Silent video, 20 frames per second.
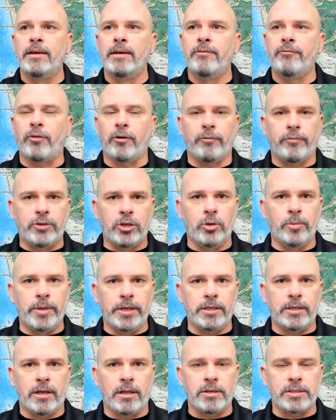for $2
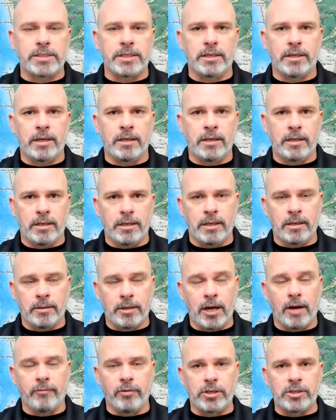million in, in, in,
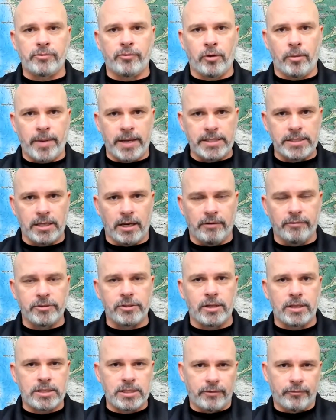coverage for myself. So
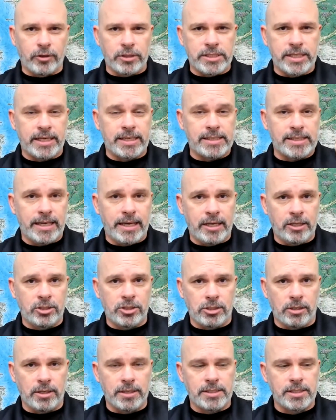that's the first thing is
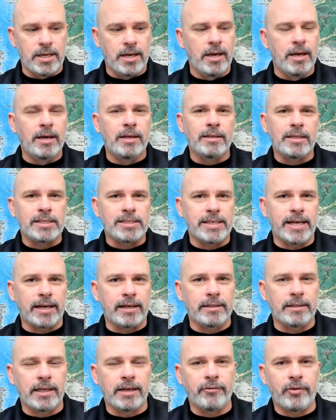insurance. The
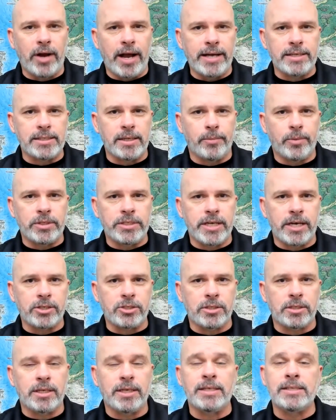second thing for asset
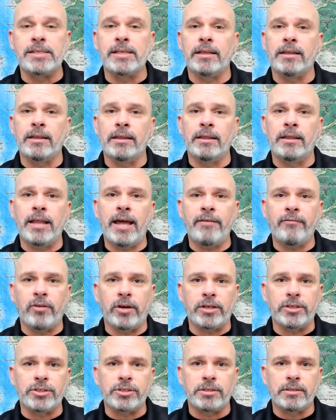protection is
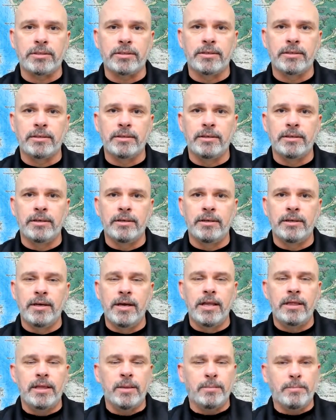leverage.
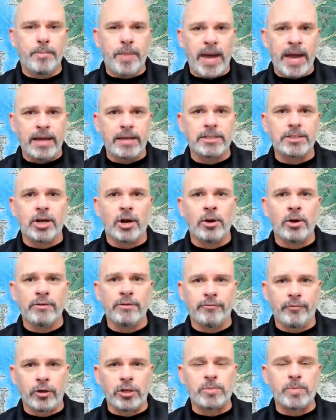The banks are
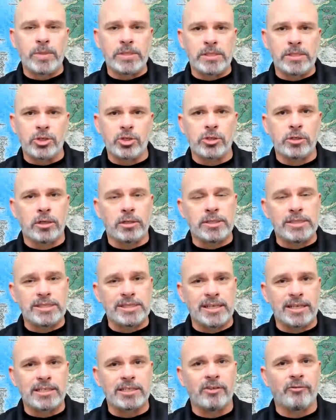in first position on
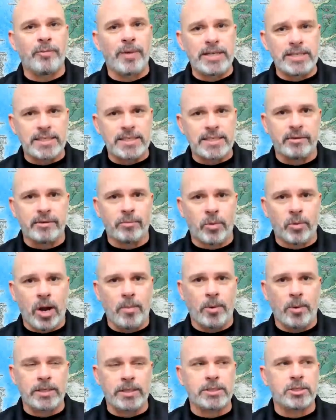six of my seven
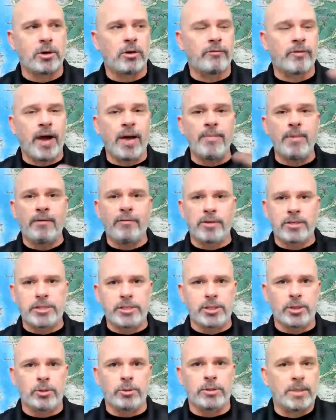properties. So if I'm ever
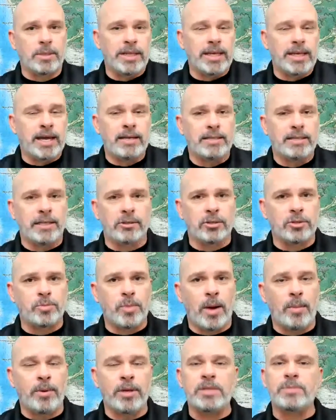sued, I take those
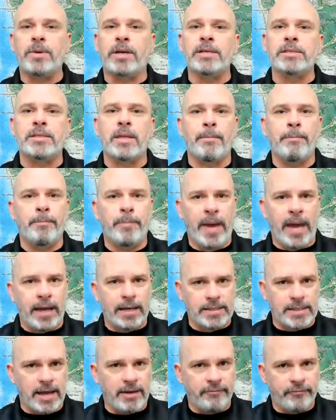properties because the
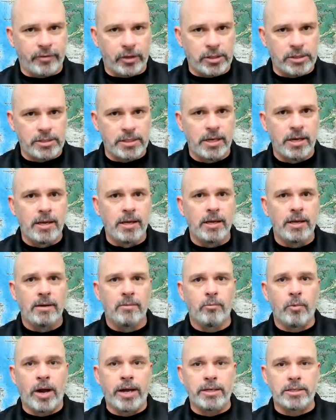banks have first
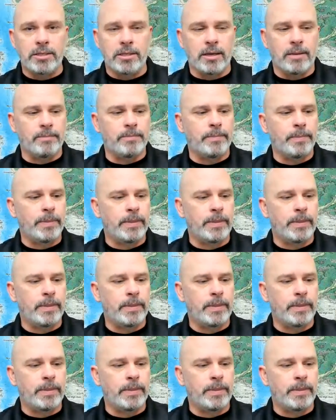right to them.